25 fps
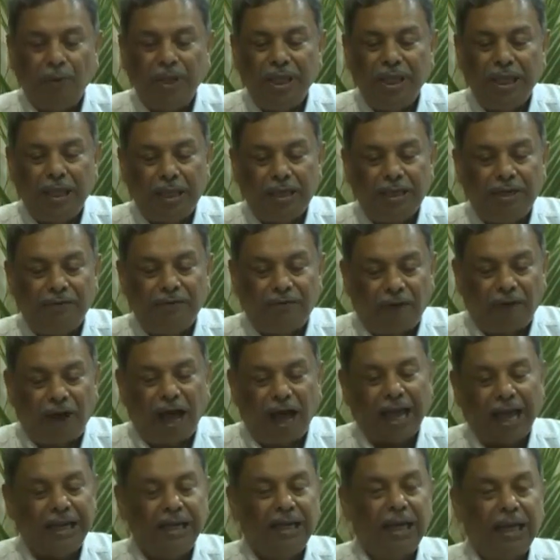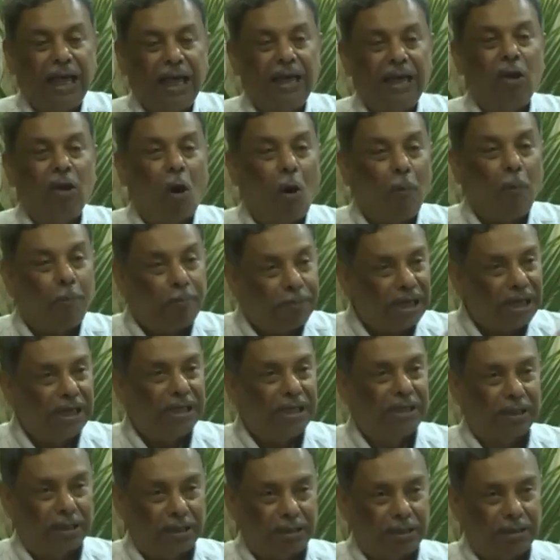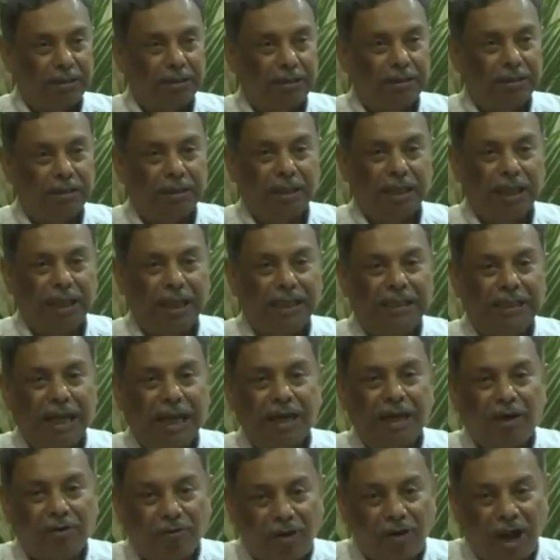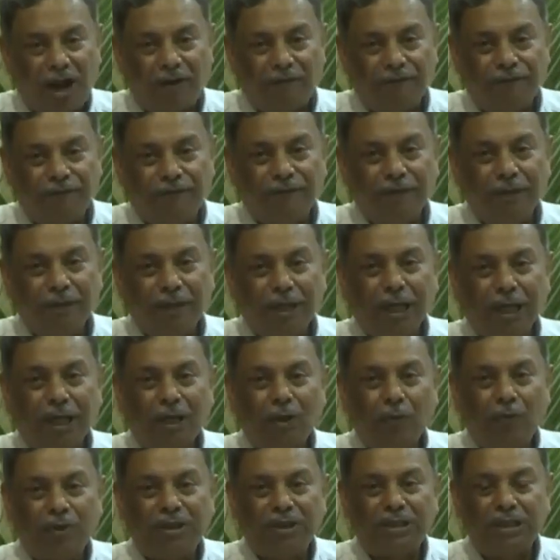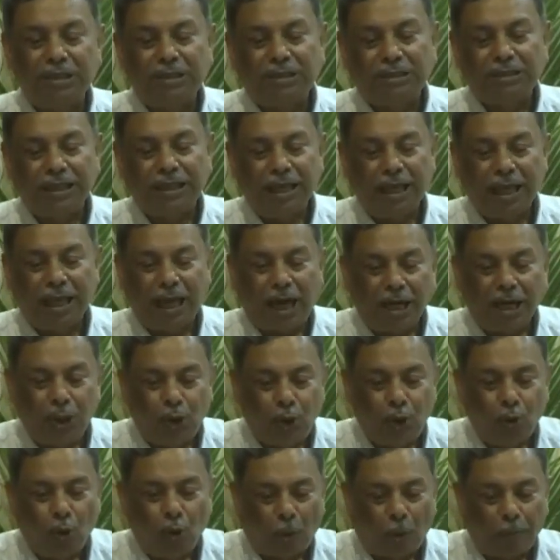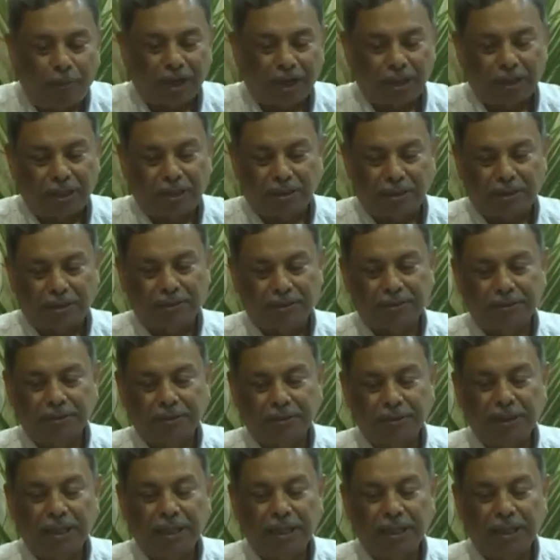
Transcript: we define an operator in that graph, which is say a do operator.